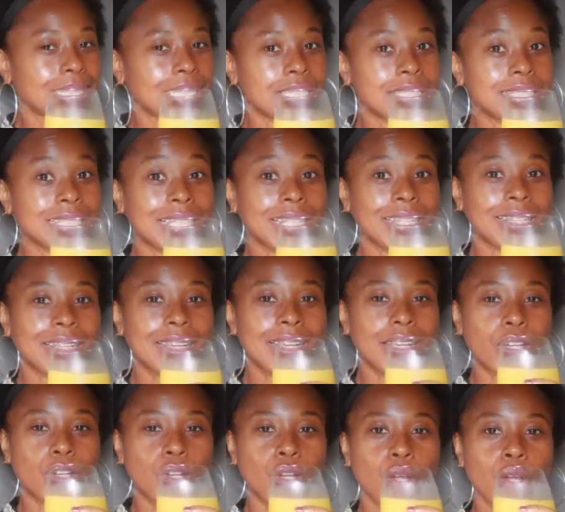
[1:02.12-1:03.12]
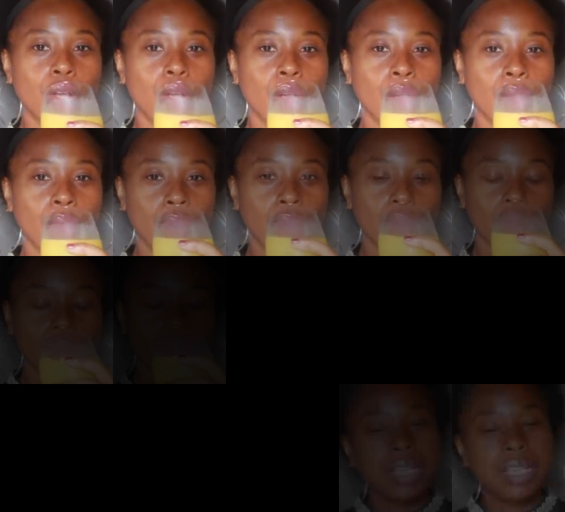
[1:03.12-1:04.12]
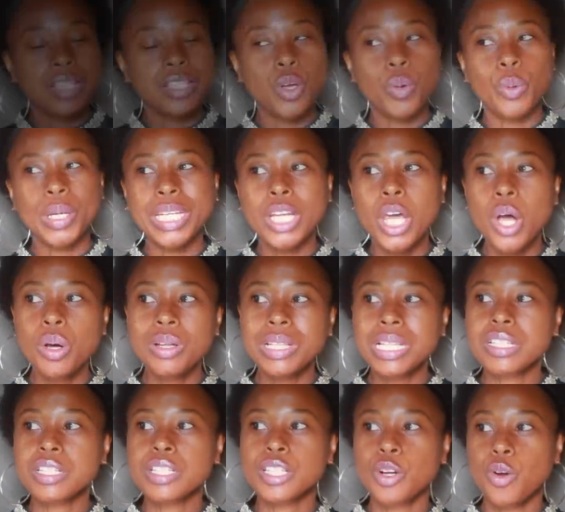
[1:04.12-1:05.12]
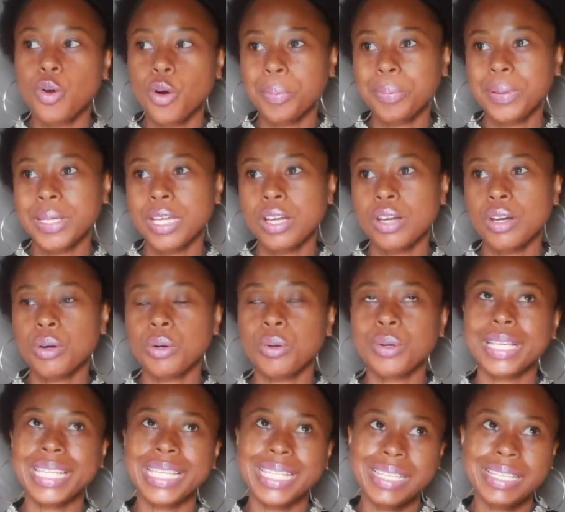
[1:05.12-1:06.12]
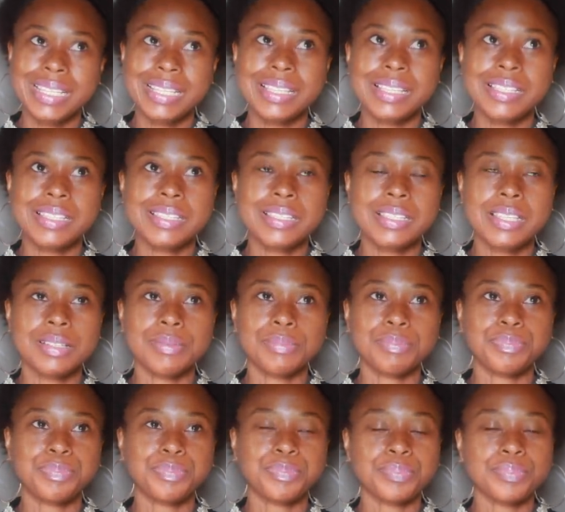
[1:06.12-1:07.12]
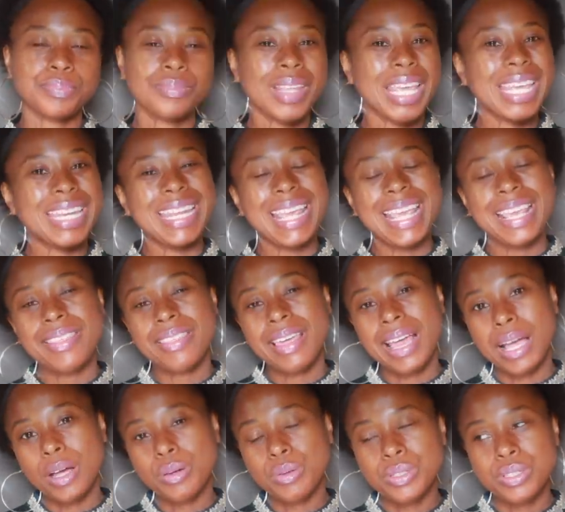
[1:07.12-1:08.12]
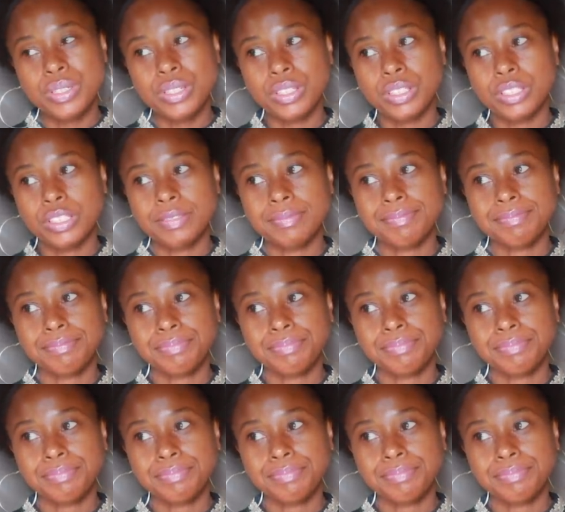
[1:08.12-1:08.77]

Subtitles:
let's get it in. So we know that Scorpio is the eighth houser.